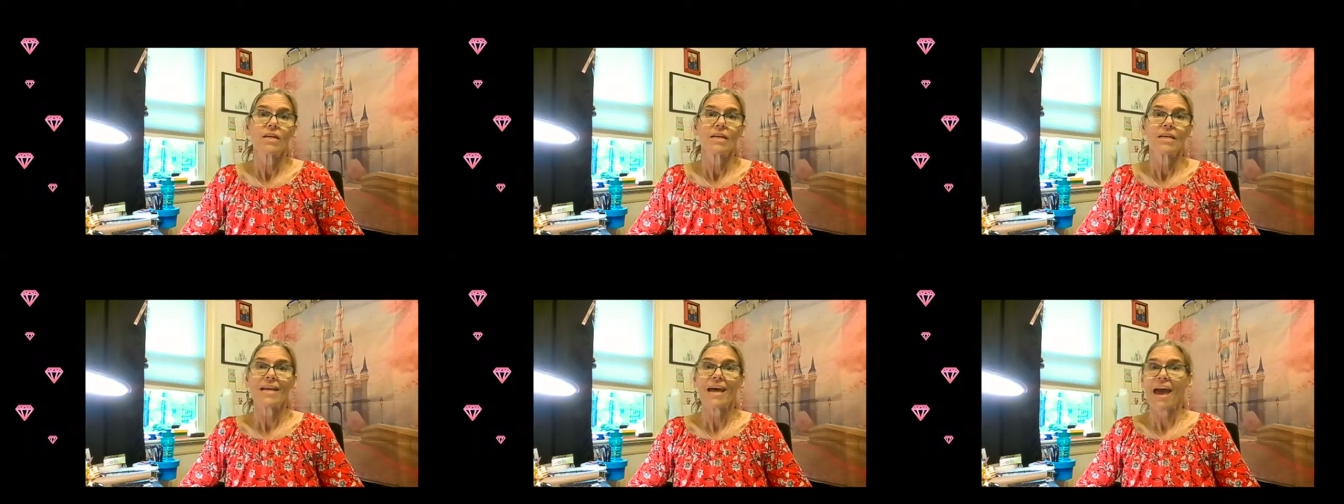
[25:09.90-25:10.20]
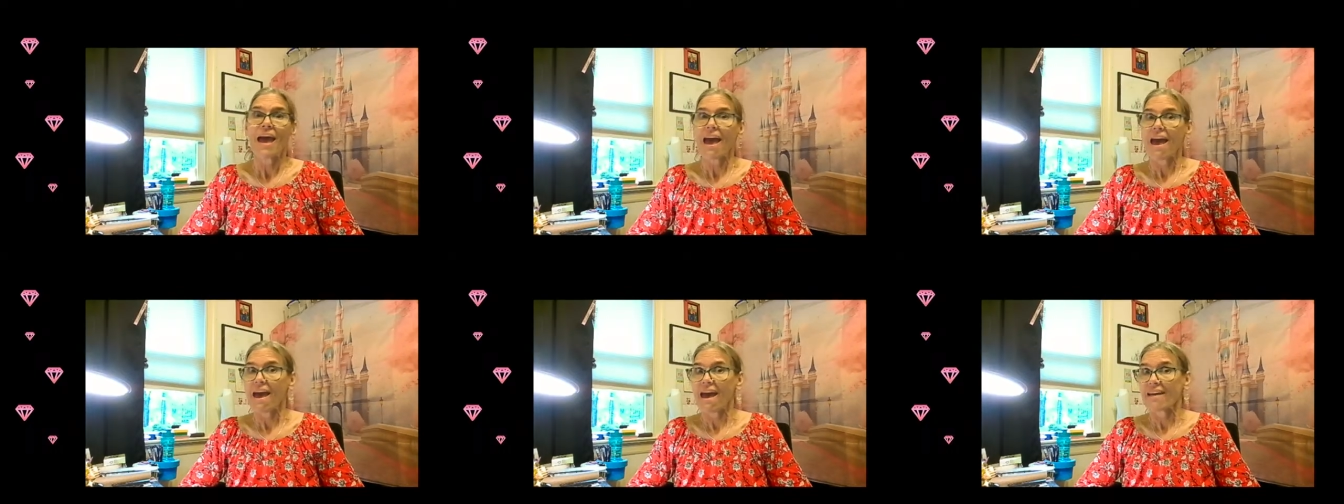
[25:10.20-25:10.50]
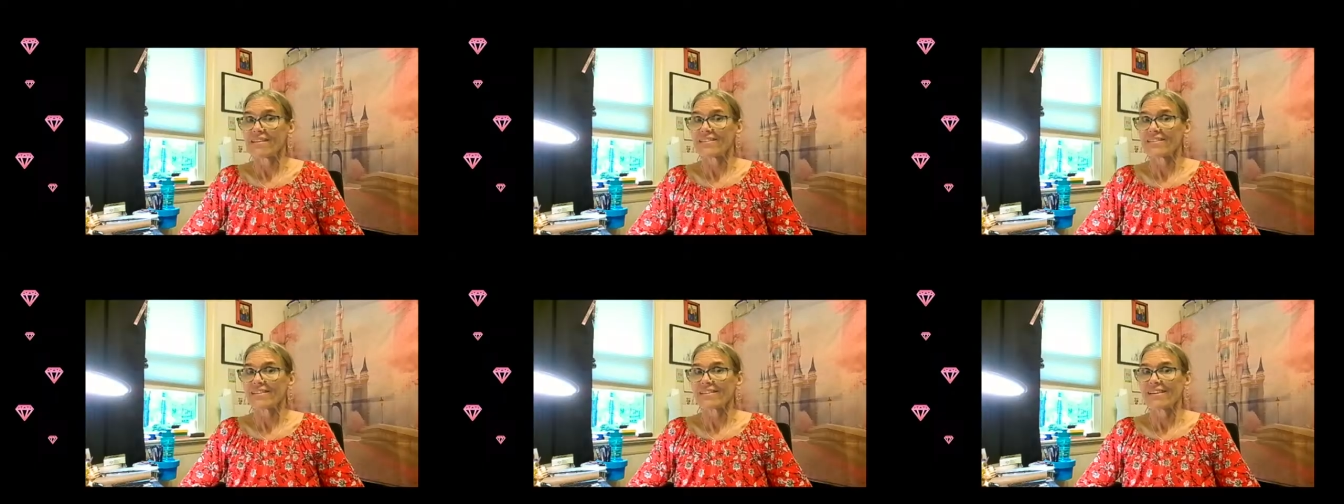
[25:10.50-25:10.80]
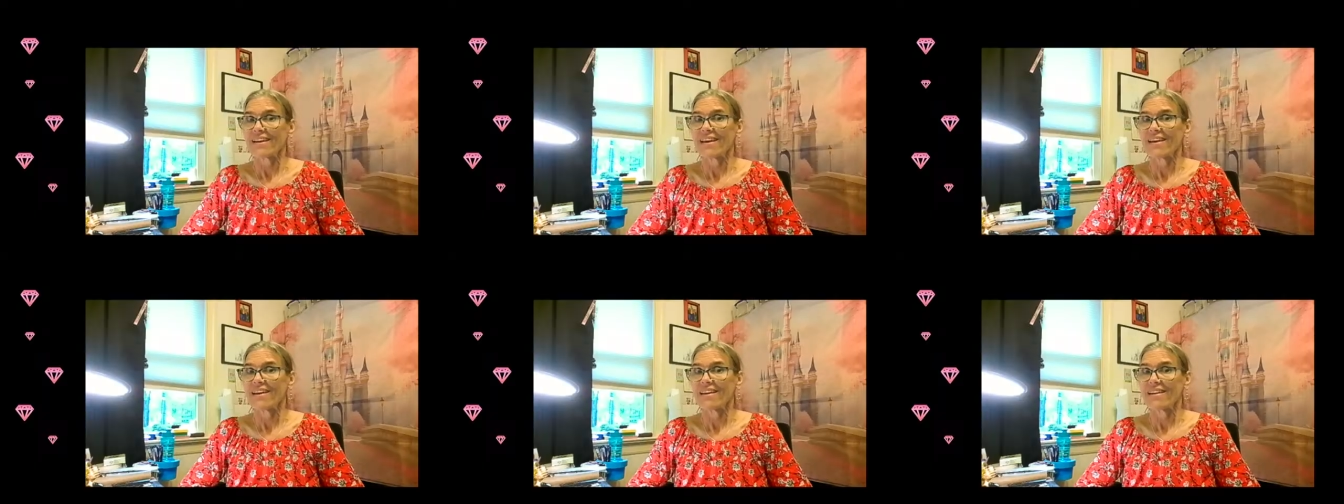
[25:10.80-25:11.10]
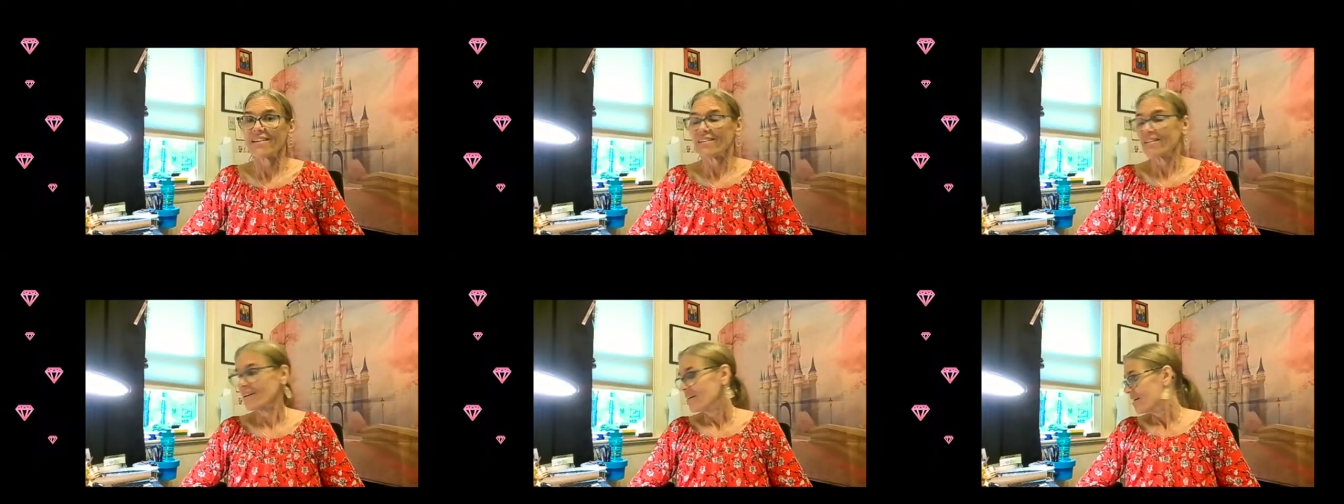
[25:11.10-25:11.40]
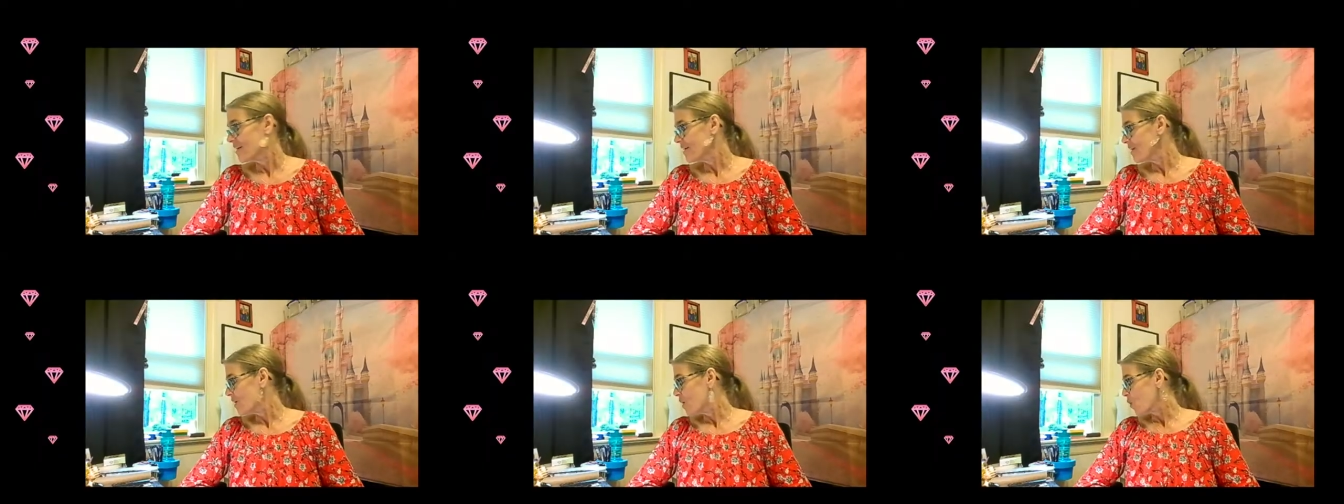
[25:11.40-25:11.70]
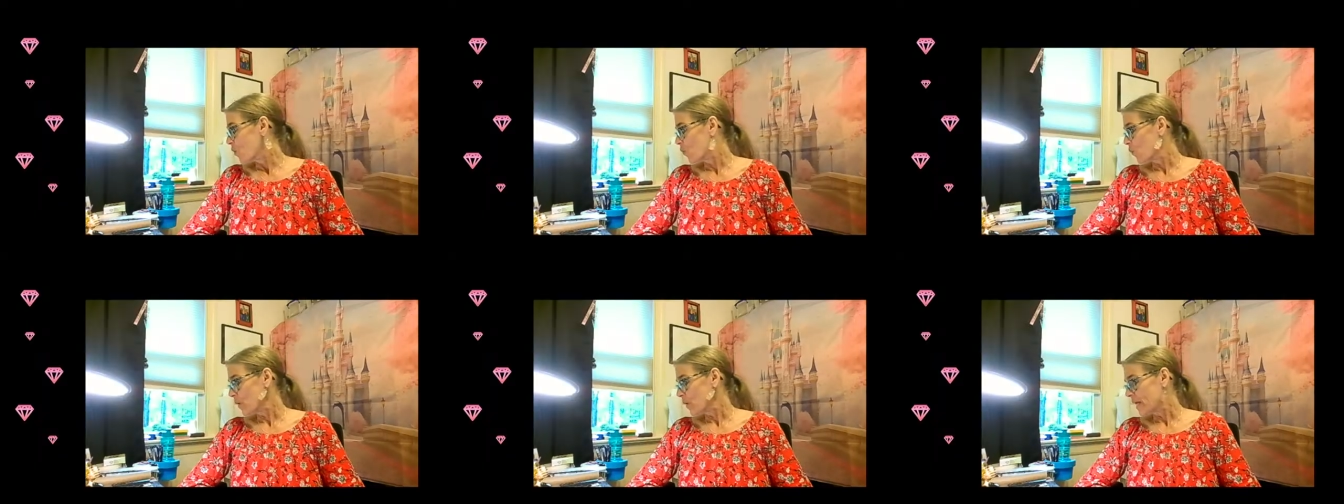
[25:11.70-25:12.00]
a hat, and
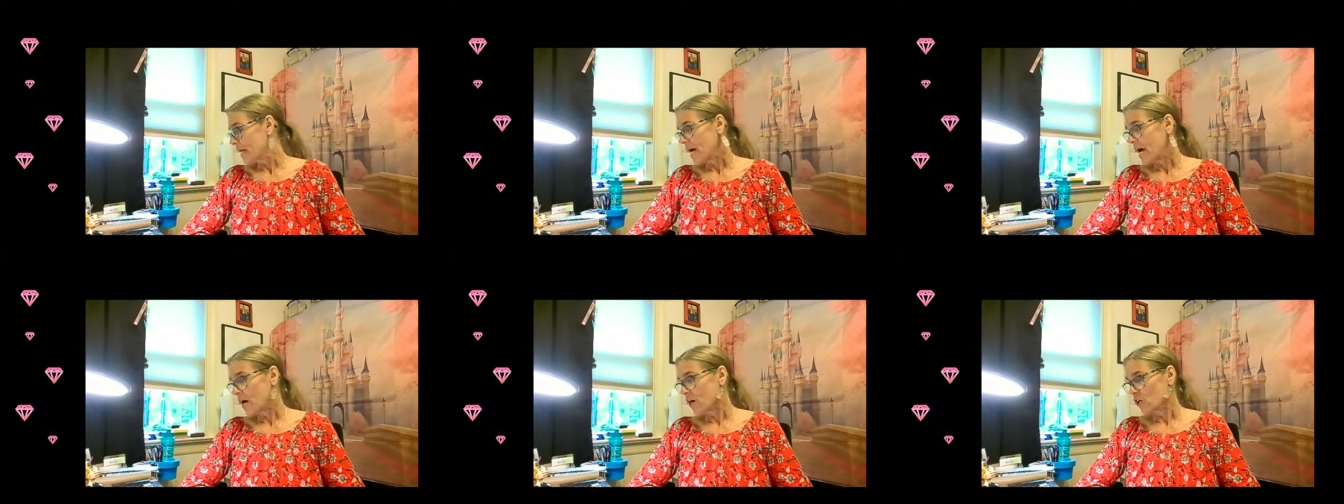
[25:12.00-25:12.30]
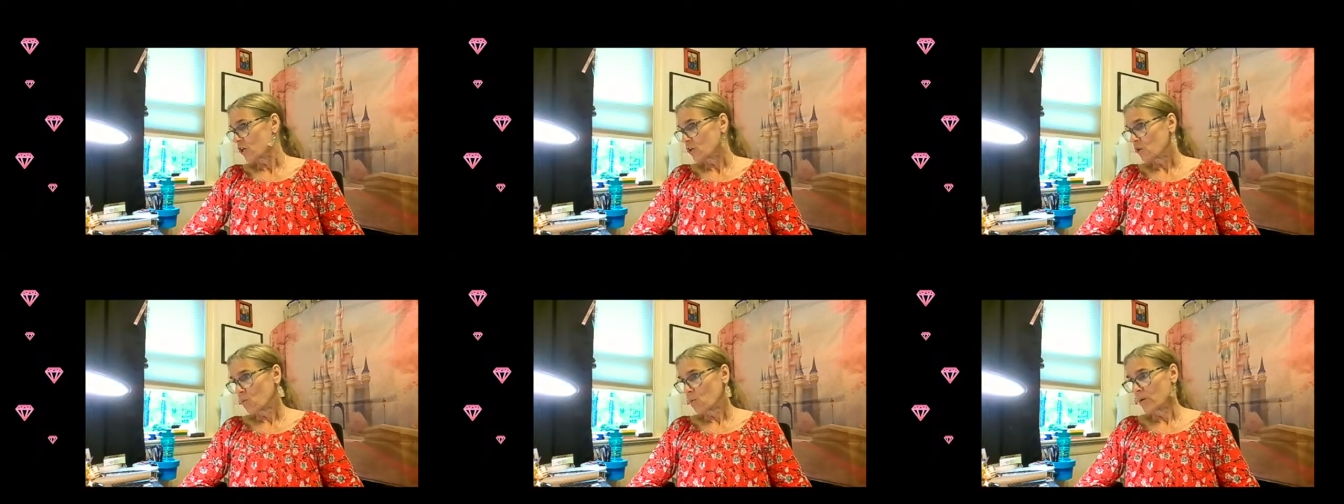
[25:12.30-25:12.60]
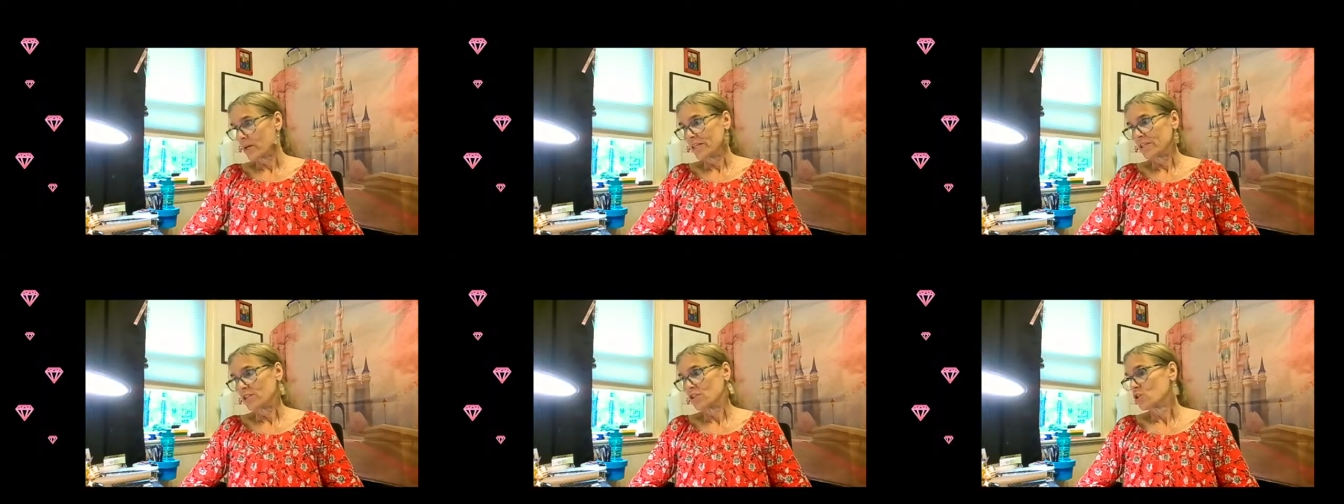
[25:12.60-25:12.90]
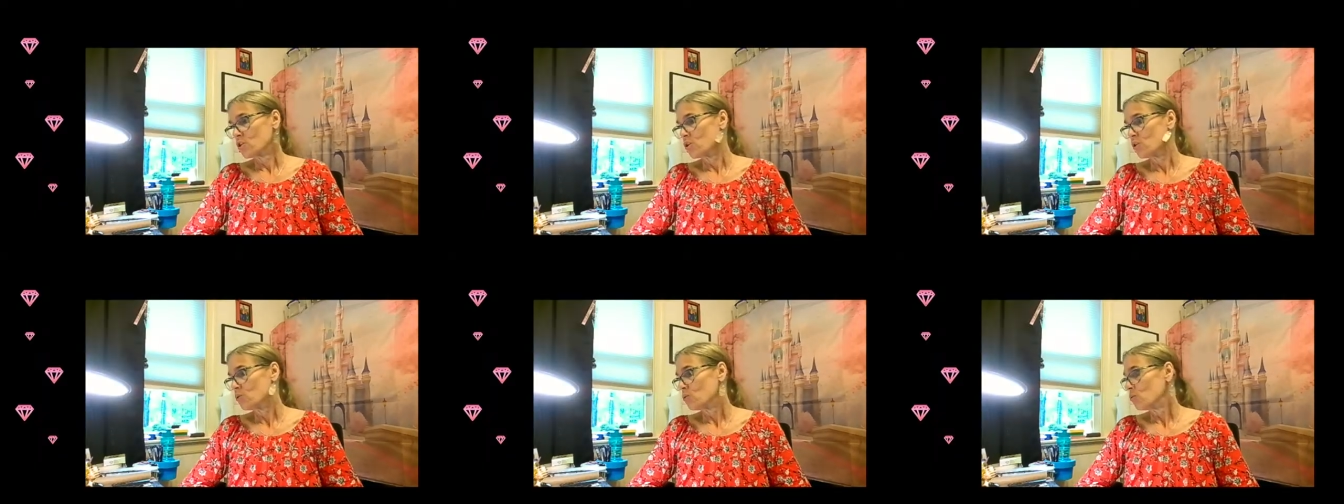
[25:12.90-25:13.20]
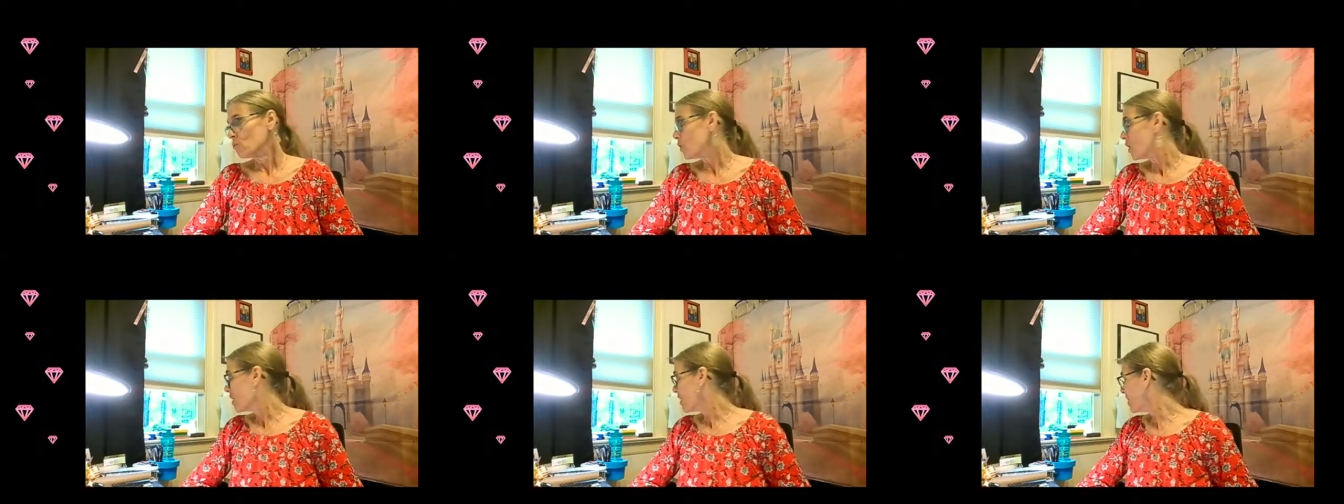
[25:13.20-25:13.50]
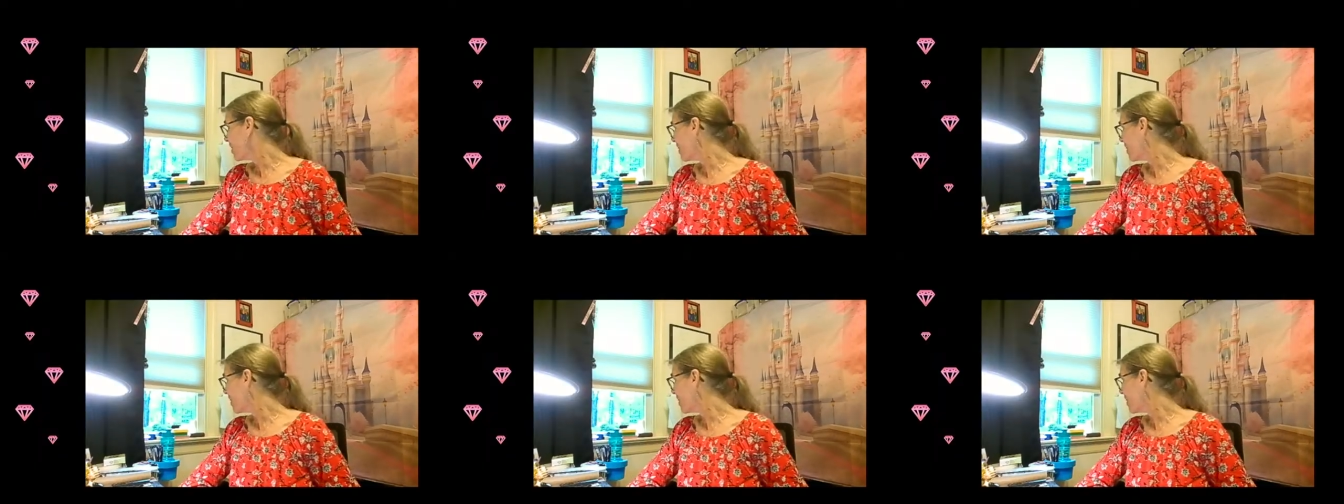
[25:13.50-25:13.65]
we are going to,